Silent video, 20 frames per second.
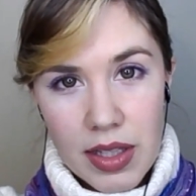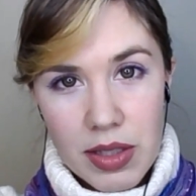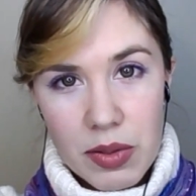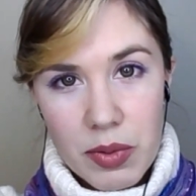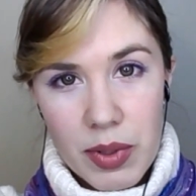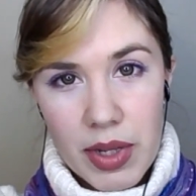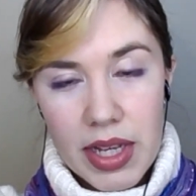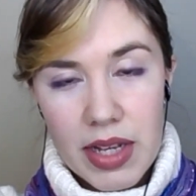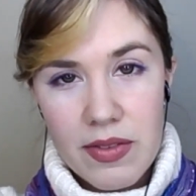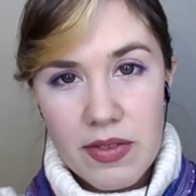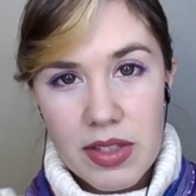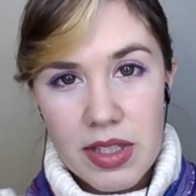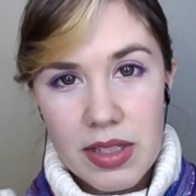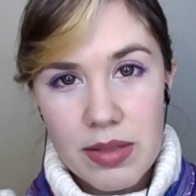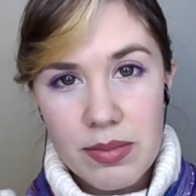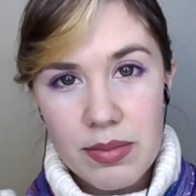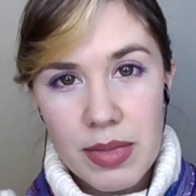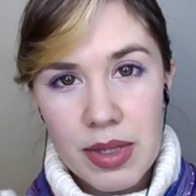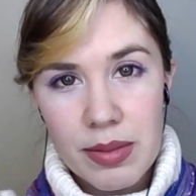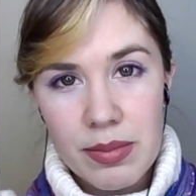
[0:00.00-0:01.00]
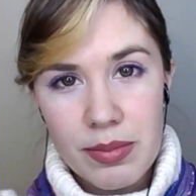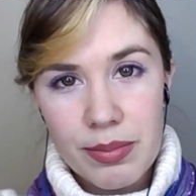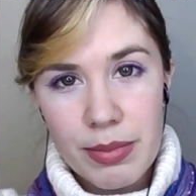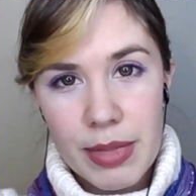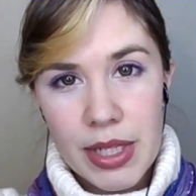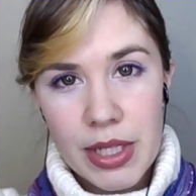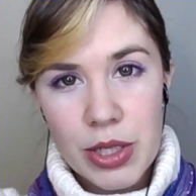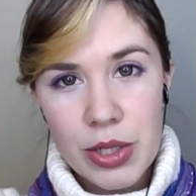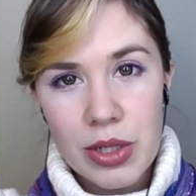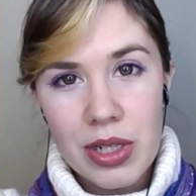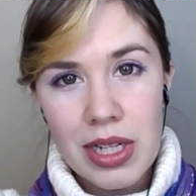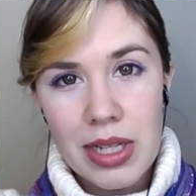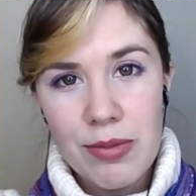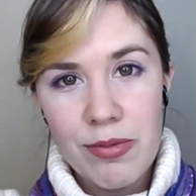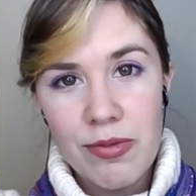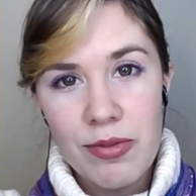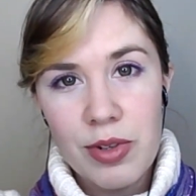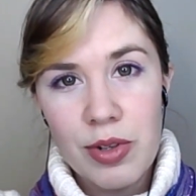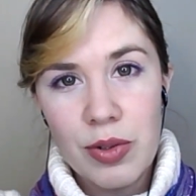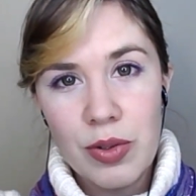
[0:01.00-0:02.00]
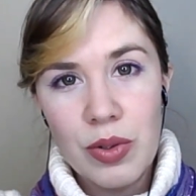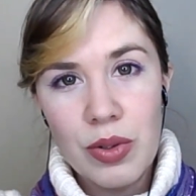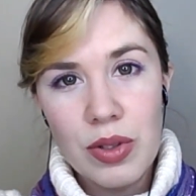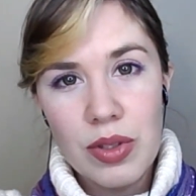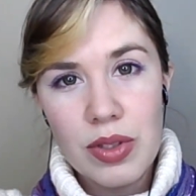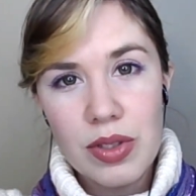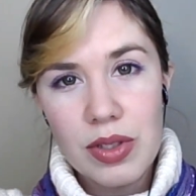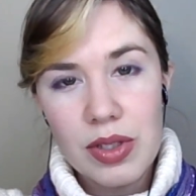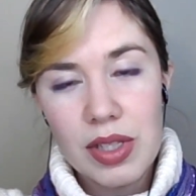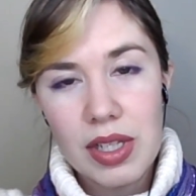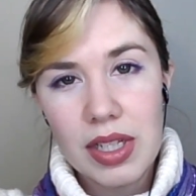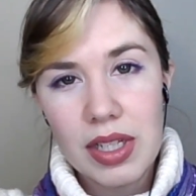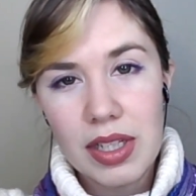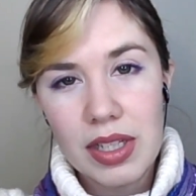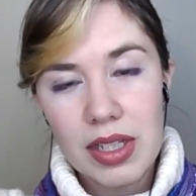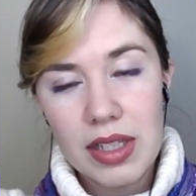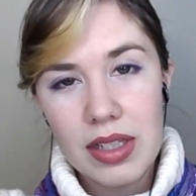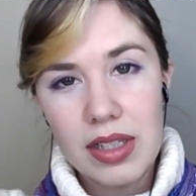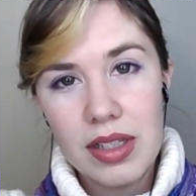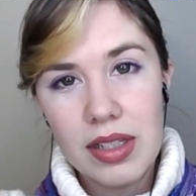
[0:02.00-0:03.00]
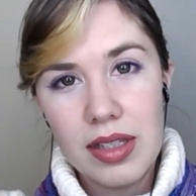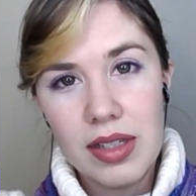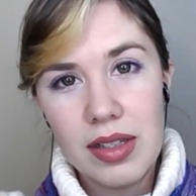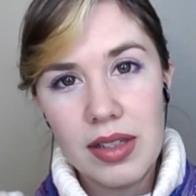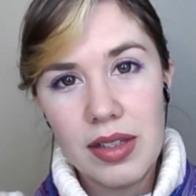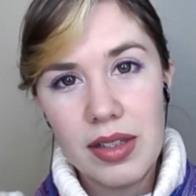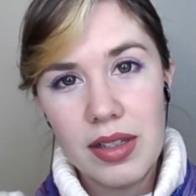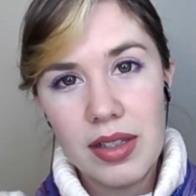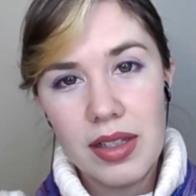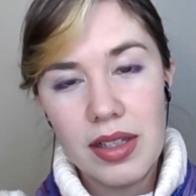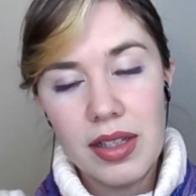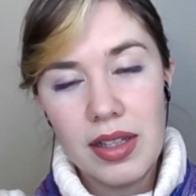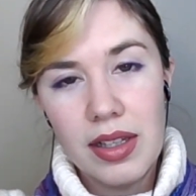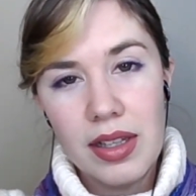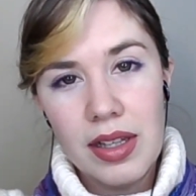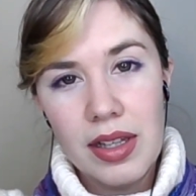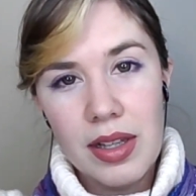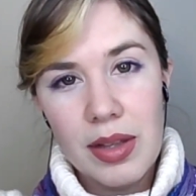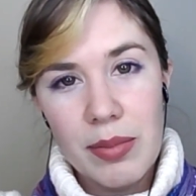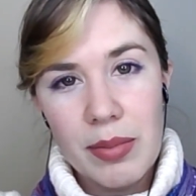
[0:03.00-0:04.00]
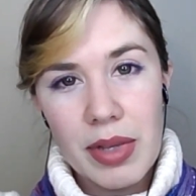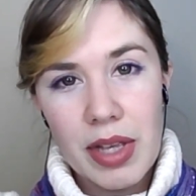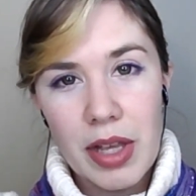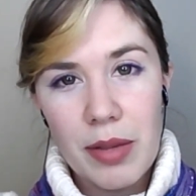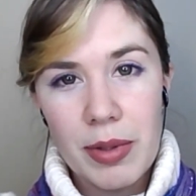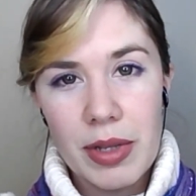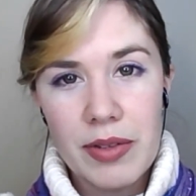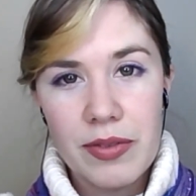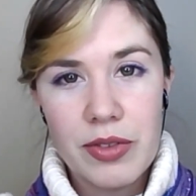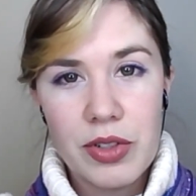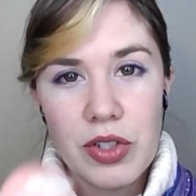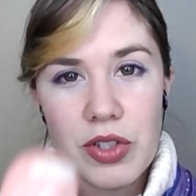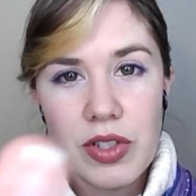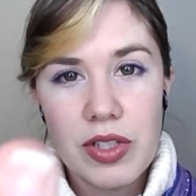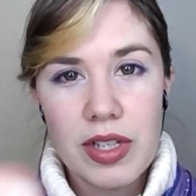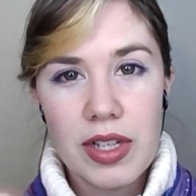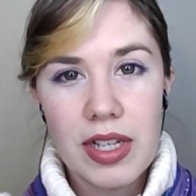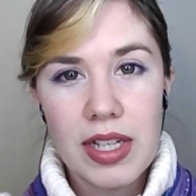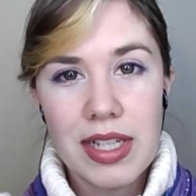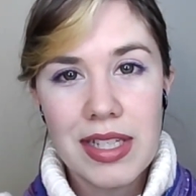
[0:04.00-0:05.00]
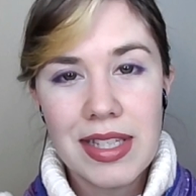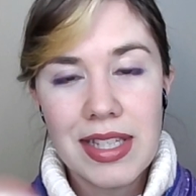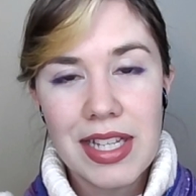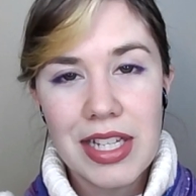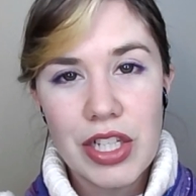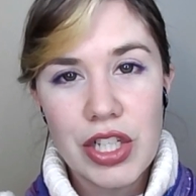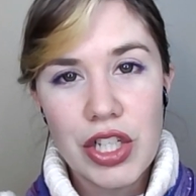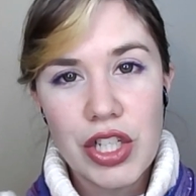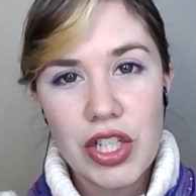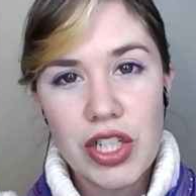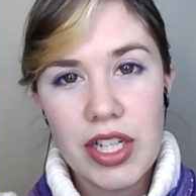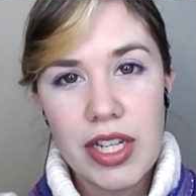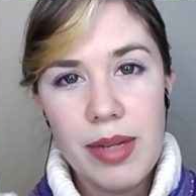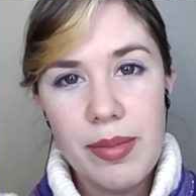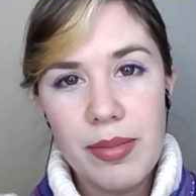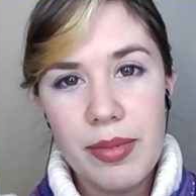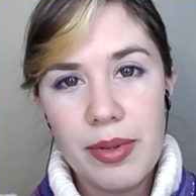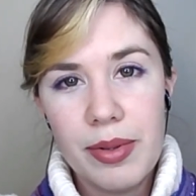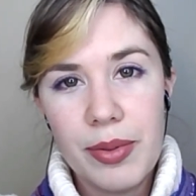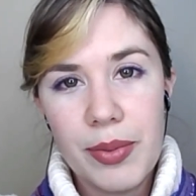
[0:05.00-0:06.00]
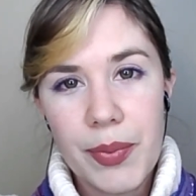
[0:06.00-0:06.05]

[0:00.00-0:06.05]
So we have some major lymph nodes. You can palpate for size and shape.